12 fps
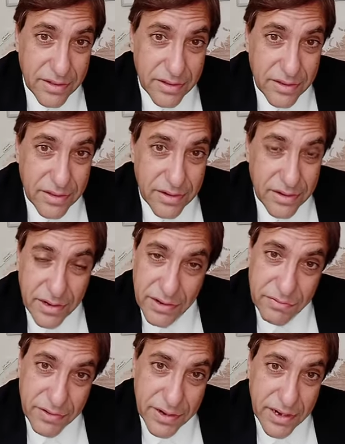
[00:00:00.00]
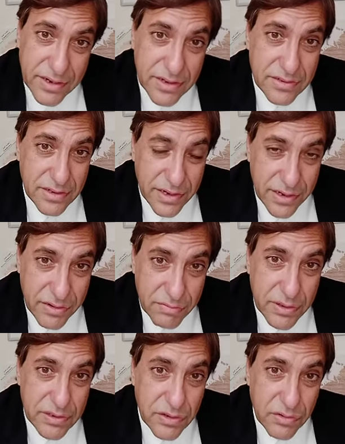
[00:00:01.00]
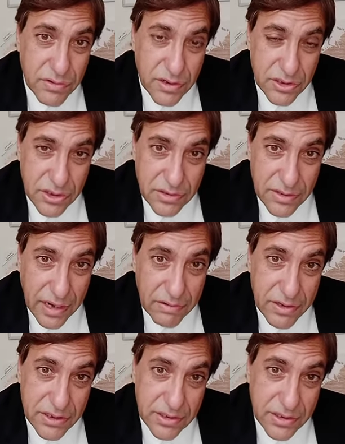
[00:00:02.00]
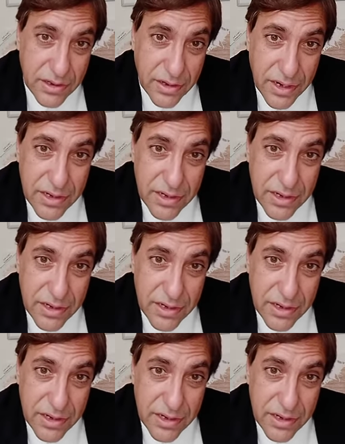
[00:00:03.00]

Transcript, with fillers: Did he forget the centerpiece of Christian salvation, grace?